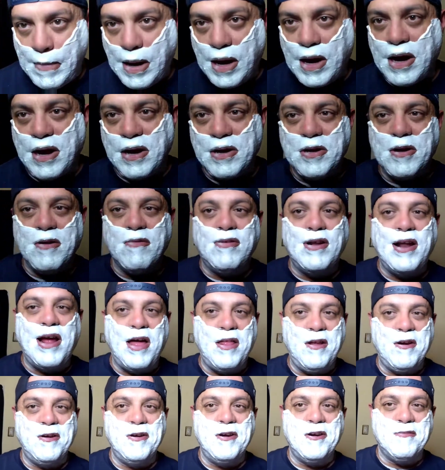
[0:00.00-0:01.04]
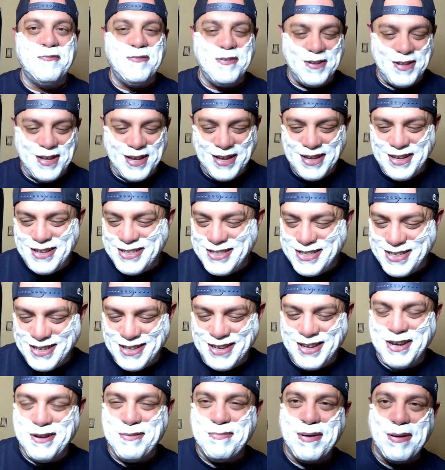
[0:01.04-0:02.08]
I got enough lather here for days,
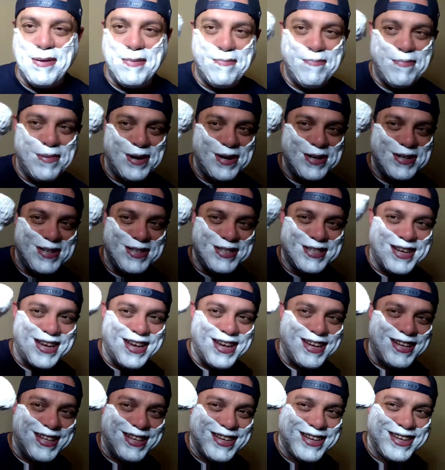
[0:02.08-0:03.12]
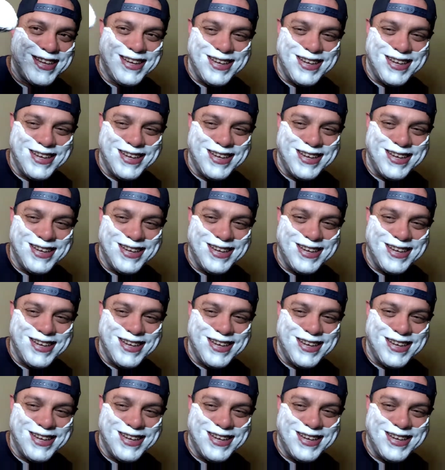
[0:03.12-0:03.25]
and my brush is caked.